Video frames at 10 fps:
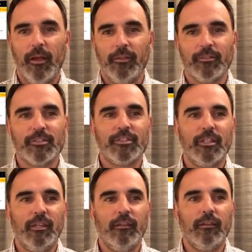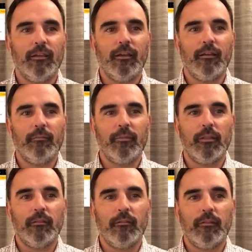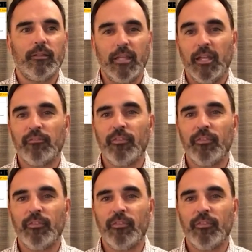you'll see the data